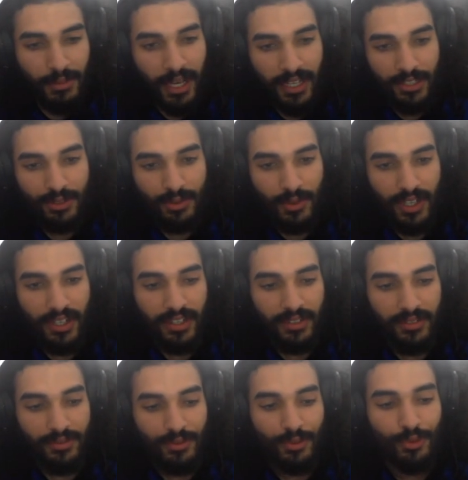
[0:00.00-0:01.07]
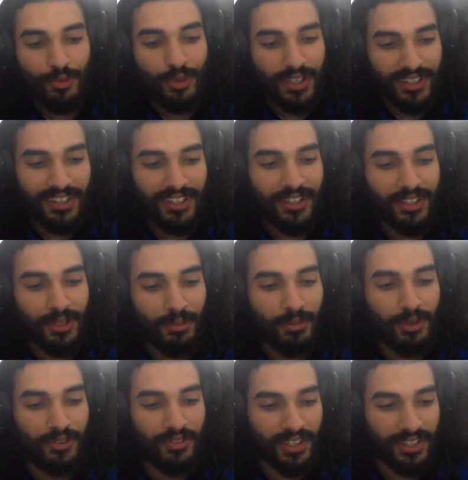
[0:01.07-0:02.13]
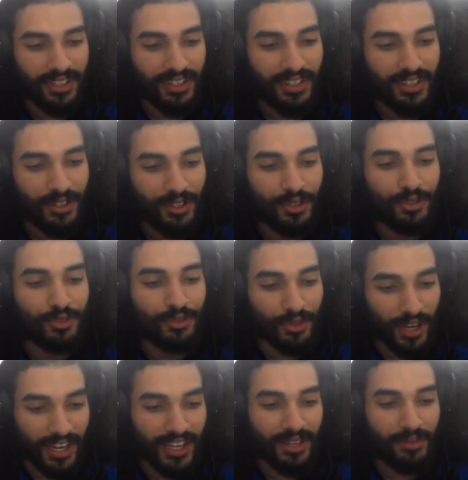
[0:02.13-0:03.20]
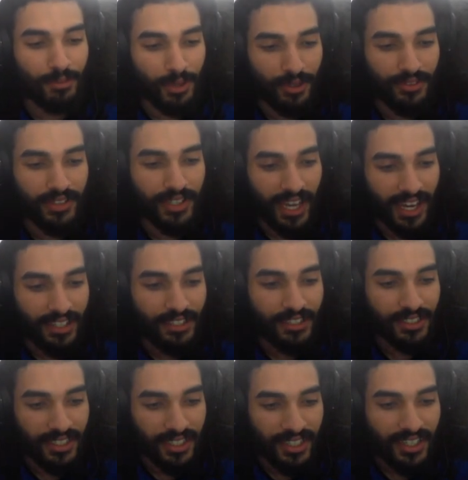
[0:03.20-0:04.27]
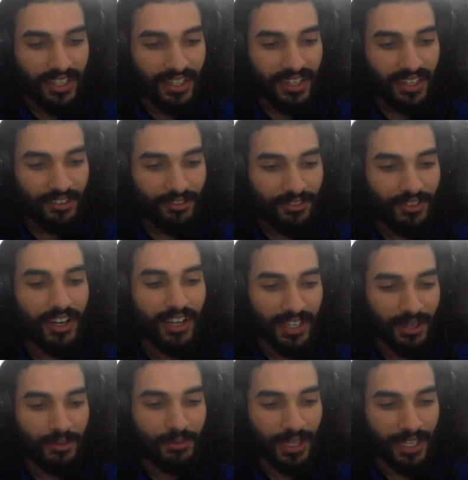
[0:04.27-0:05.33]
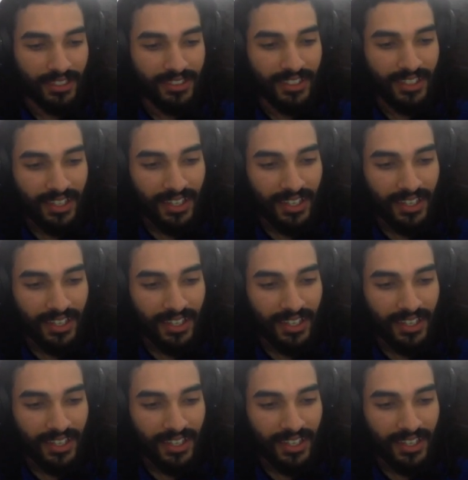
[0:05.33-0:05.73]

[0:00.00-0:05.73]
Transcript: Minus One, really good movie. Great movie, actually. Fucking amazing.